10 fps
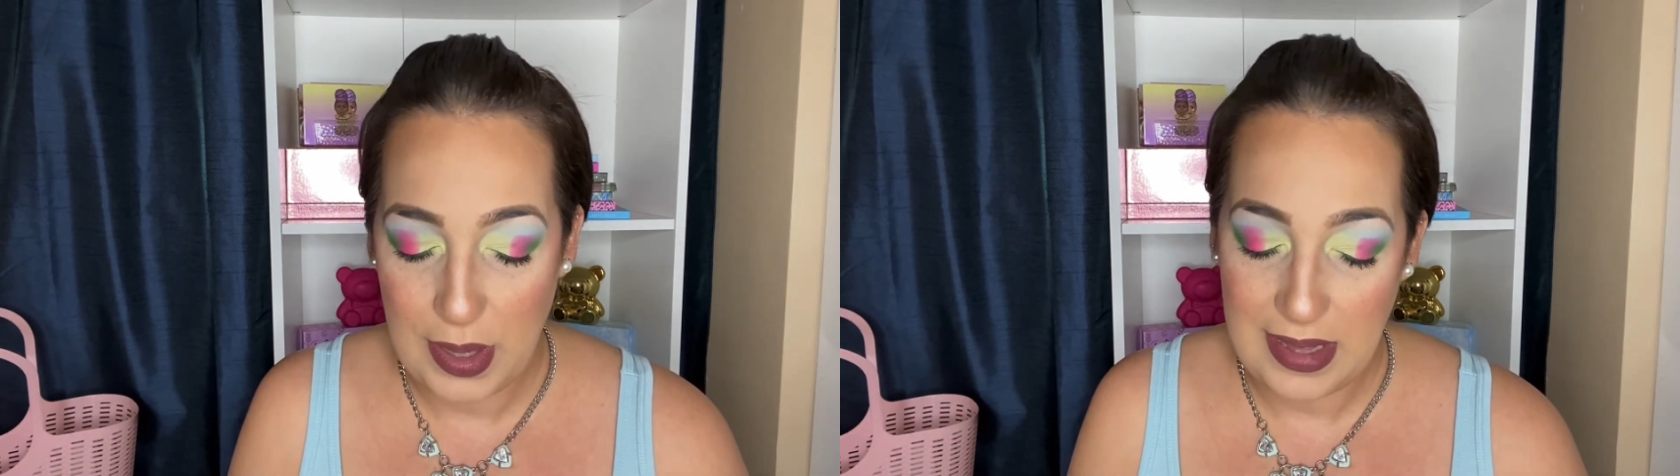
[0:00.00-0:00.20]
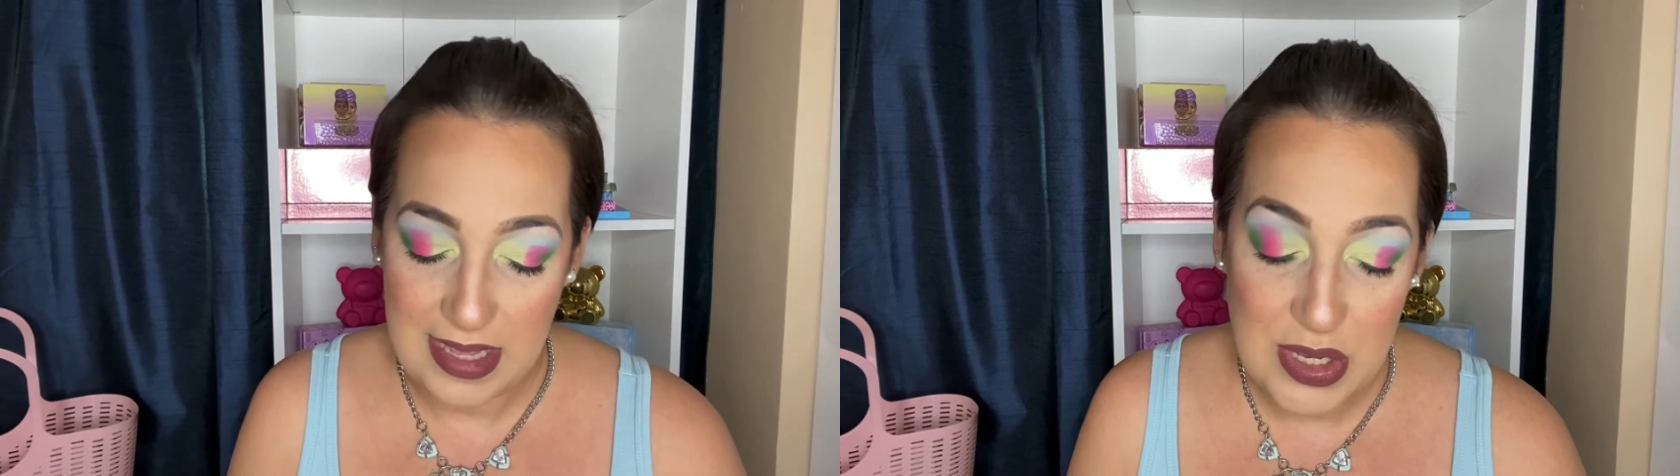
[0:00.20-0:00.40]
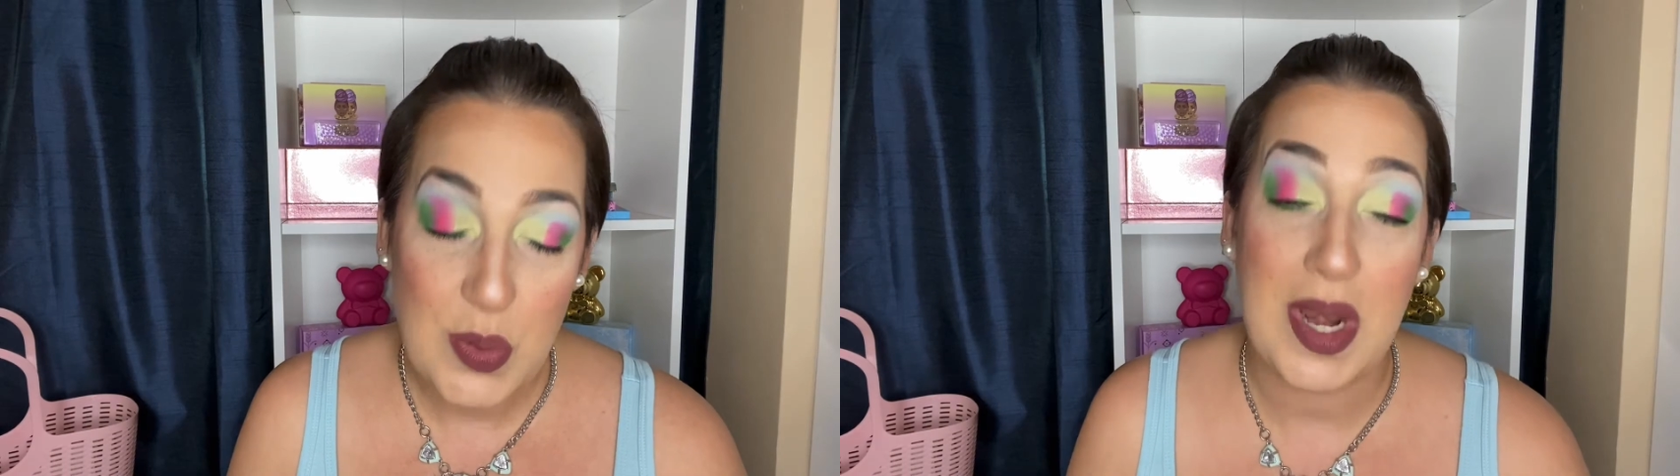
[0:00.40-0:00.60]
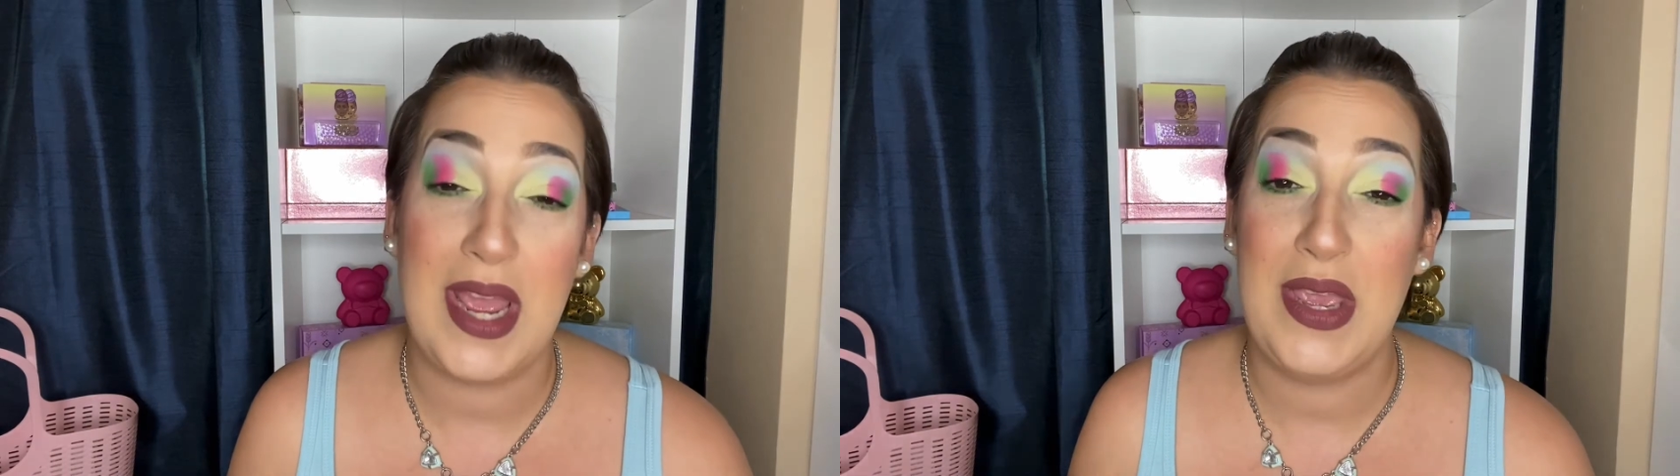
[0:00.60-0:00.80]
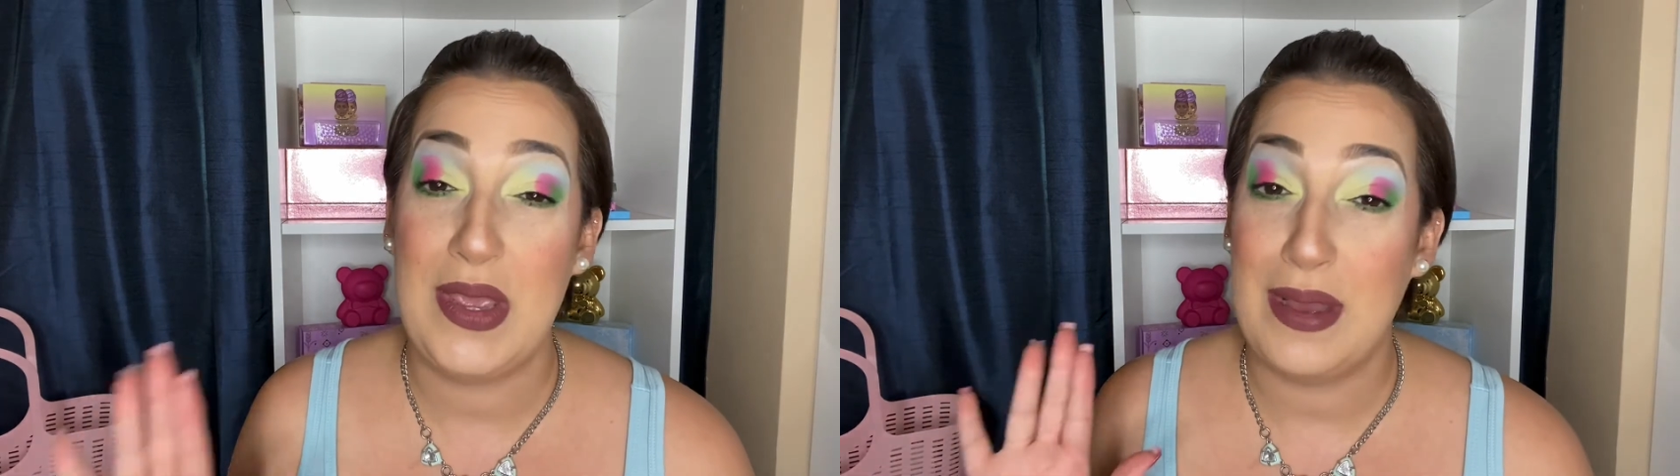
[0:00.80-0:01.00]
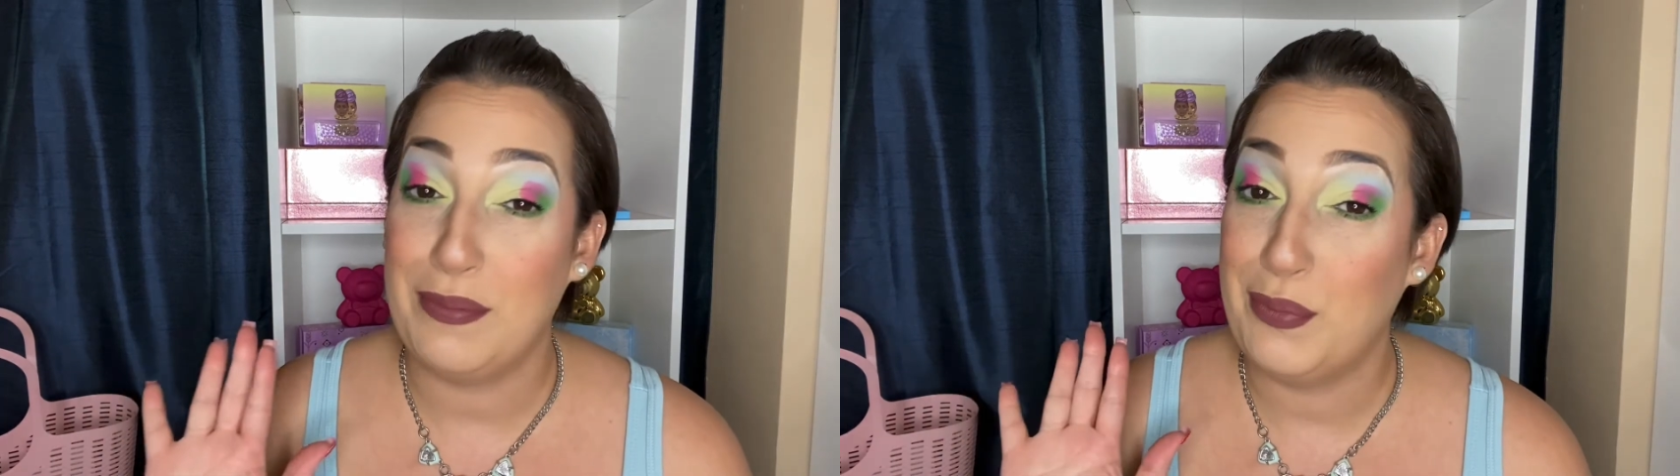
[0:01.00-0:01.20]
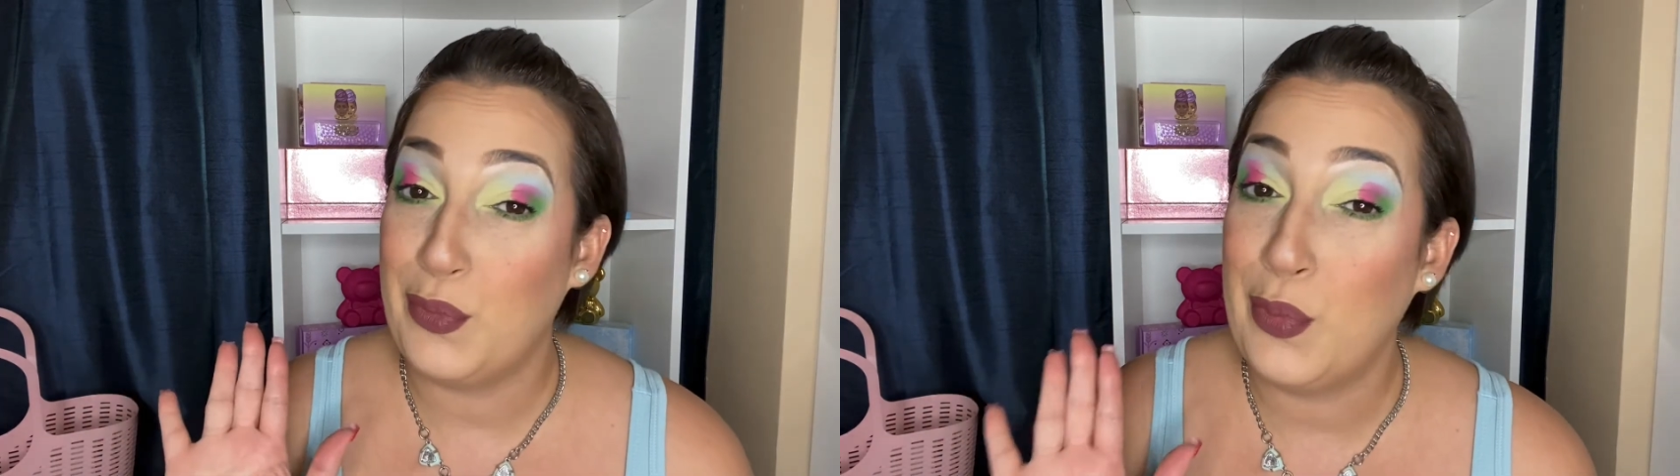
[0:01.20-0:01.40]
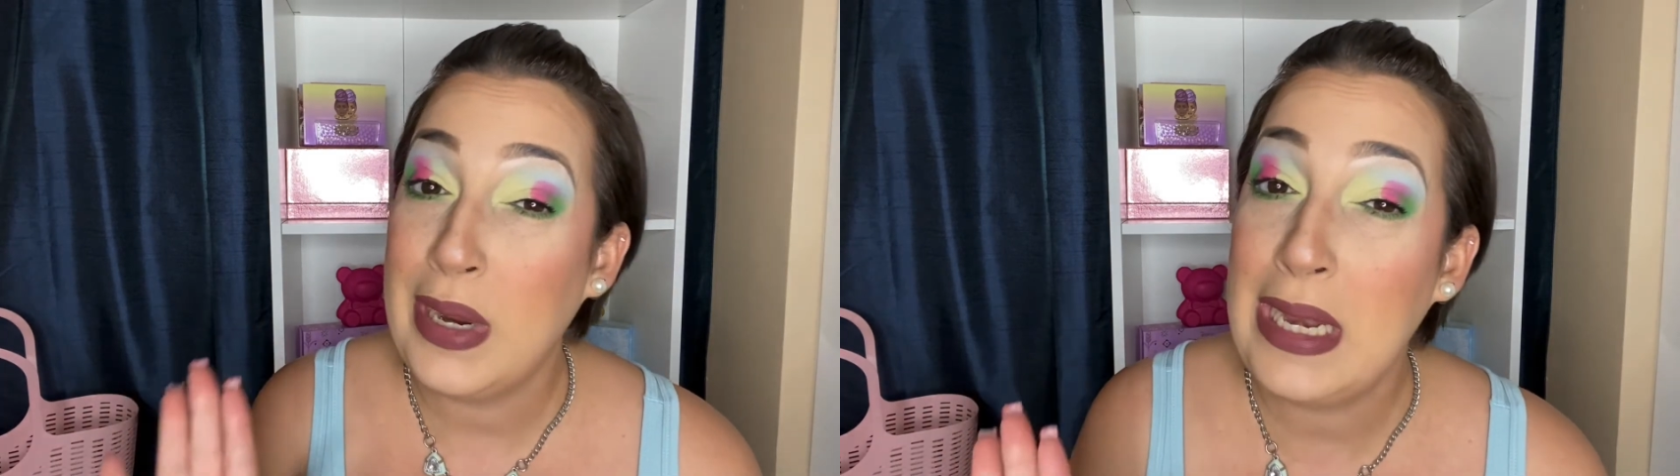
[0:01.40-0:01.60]
And this one I
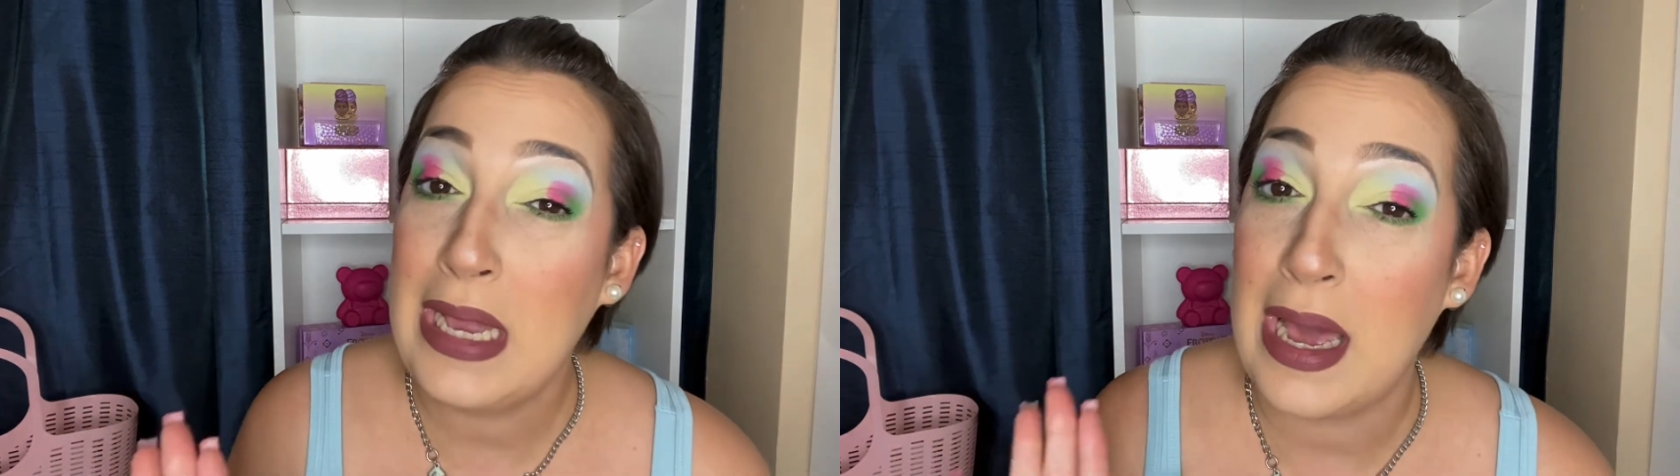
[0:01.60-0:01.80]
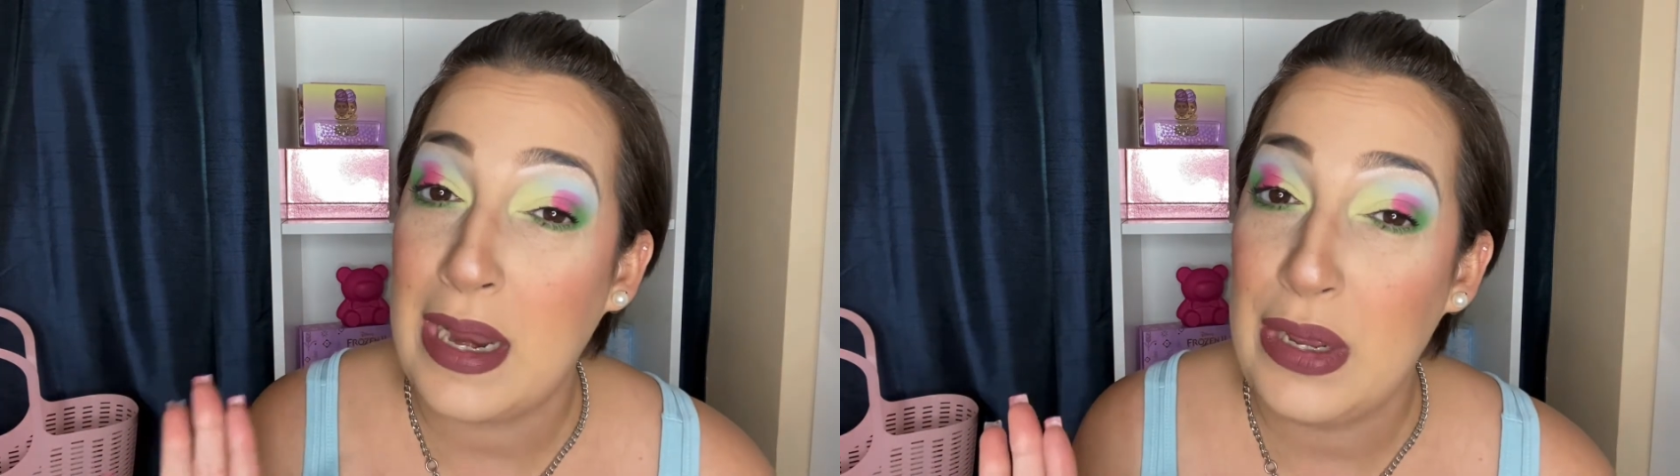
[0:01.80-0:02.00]
really got